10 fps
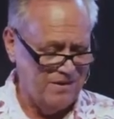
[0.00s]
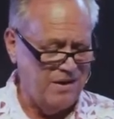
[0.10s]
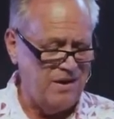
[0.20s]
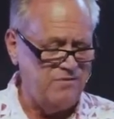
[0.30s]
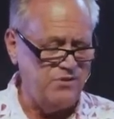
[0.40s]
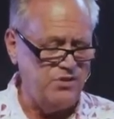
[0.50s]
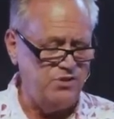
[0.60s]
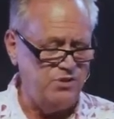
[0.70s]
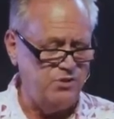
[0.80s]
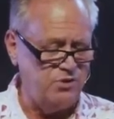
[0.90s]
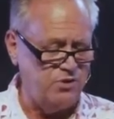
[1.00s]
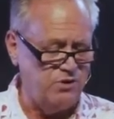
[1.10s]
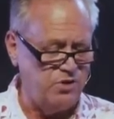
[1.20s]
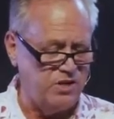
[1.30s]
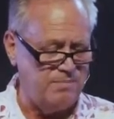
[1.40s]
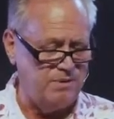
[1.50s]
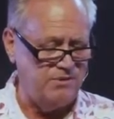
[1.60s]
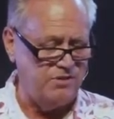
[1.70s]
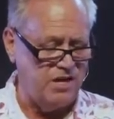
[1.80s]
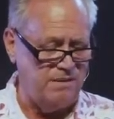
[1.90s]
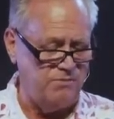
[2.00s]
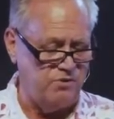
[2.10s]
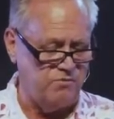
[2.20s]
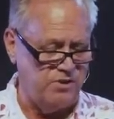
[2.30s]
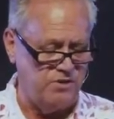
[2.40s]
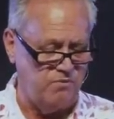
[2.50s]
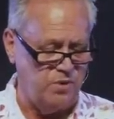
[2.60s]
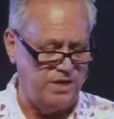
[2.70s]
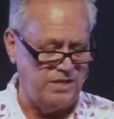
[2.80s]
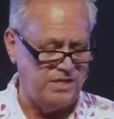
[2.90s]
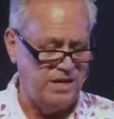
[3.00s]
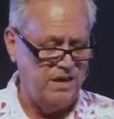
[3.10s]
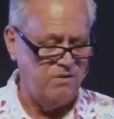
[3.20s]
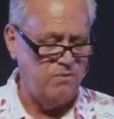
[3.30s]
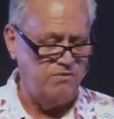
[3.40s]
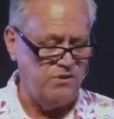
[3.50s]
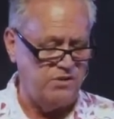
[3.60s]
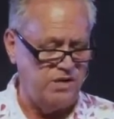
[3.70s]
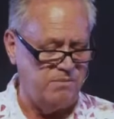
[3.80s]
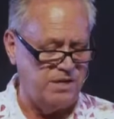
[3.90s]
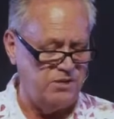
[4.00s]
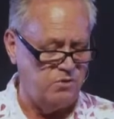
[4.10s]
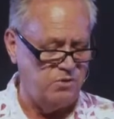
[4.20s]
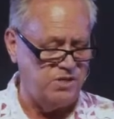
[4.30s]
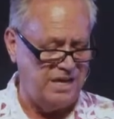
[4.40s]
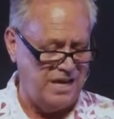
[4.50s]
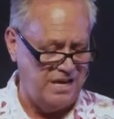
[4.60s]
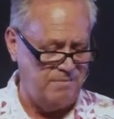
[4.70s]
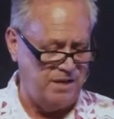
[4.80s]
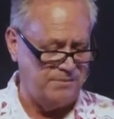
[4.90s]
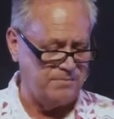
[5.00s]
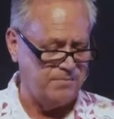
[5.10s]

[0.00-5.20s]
I have visited your church a couple of times in recent weeks when visiting my daughter, Amy.